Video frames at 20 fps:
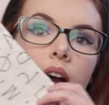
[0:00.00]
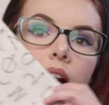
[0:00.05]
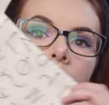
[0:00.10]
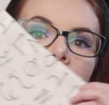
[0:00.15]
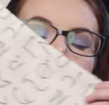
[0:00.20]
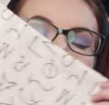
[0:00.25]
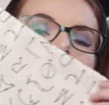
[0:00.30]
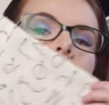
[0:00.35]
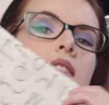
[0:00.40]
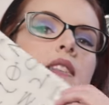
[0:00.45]

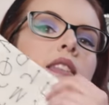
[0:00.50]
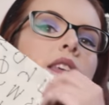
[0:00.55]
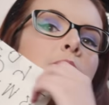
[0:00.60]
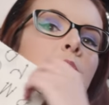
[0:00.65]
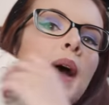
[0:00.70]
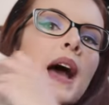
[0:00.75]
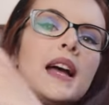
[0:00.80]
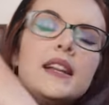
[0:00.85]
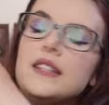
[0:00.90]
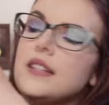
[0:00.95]
and the
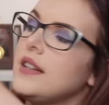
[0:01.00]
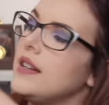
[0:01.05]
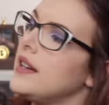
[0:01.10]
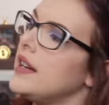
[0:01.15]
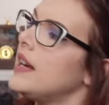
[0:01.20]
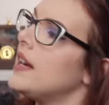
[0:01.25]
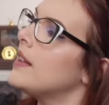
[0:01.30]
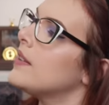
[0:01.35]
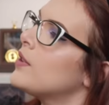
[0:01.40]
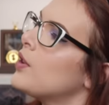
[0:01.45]
pattern
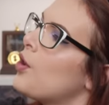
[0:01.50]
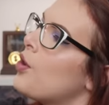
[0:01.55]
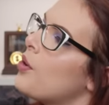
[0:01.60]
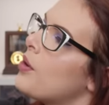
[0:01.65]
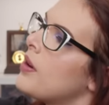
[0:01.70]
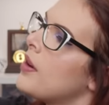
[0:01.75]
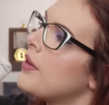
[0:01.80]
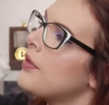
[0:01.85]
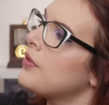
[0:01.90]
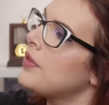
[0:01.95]
is
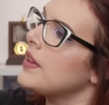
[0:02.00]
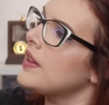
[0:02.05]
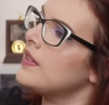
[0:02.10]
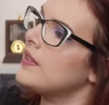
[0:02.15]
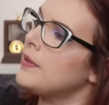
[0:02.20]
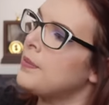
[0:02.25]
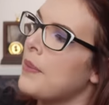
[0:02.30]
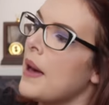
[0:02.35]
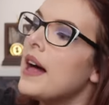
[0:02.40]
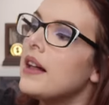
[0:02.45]
all of the
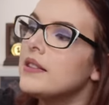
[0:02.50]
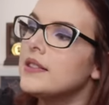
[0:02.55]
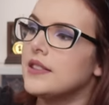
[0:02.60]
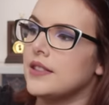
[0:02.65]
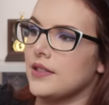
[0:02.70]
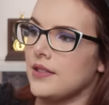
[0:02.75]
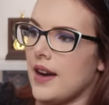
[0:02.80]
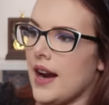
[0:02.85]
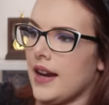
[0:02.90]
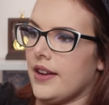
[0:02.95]
spell
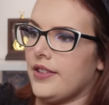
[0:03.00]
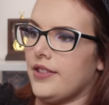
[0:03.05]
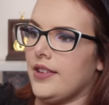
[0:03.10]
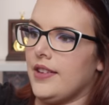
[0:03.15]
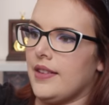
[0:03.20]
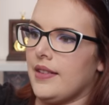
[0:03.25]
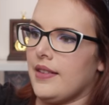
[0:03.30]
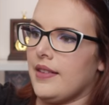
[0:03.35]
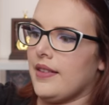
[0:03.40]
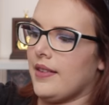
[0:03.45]

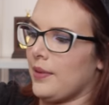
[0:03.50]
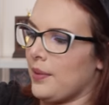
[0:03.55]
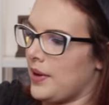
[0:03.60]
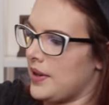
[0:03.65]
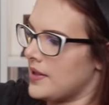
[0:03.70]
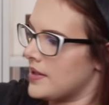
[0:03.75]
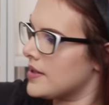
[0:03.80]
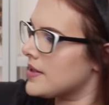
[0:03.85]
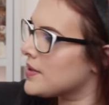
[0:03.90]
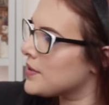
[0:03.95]
directions,
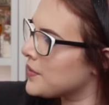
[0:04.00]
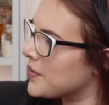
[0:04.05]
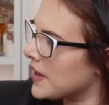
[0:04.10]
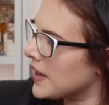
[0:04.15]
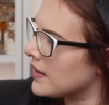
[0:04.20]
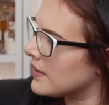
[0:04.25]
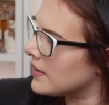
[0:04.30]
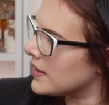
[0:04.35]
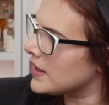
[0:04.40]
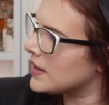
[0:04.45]
which is
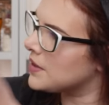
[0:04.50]
very